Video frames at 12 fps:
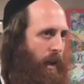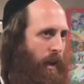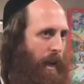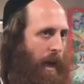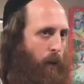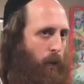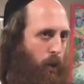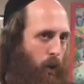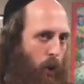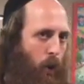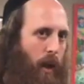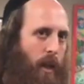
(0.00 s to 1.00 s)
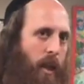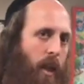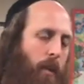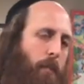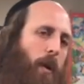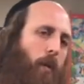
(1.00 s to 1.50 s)
Now you and
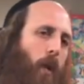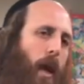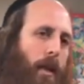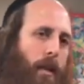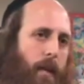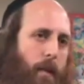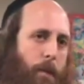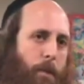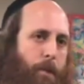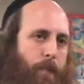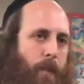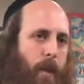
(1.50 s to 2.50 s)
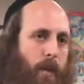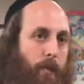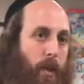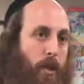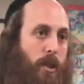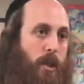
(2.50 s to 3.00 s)
Him are one. If
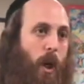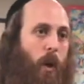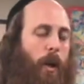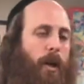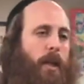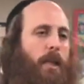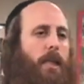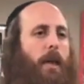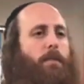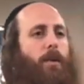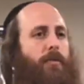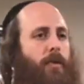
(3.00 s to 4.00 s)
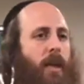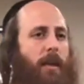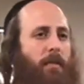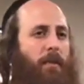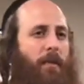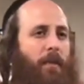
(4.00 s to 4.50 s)
there is no one except of
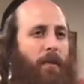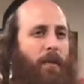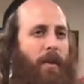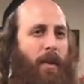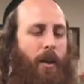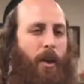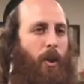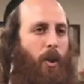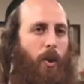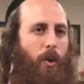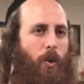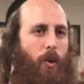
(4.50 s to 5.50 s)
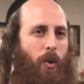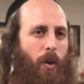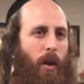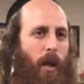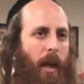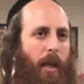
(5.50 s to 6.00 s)
Him, you
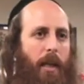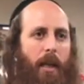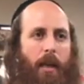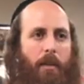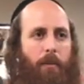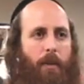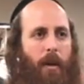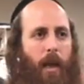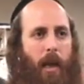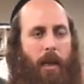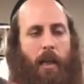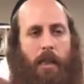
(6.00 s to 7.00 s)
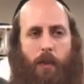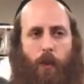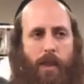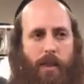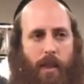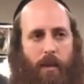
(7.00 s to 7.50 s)
and Him and His
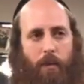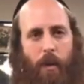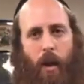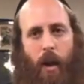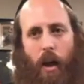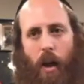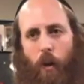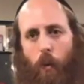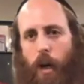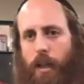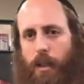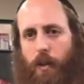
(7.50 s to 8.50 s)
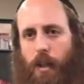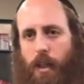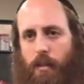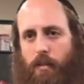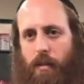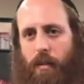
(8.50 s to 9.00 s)
wisdom are one
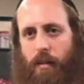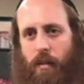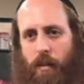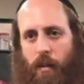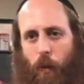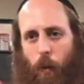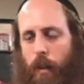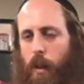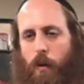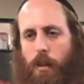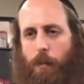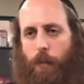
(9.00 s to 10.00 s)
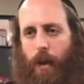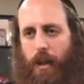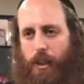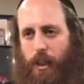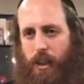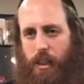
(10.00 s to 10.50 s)
unit with no
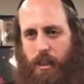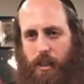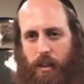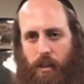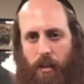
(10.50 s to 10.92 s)
separations.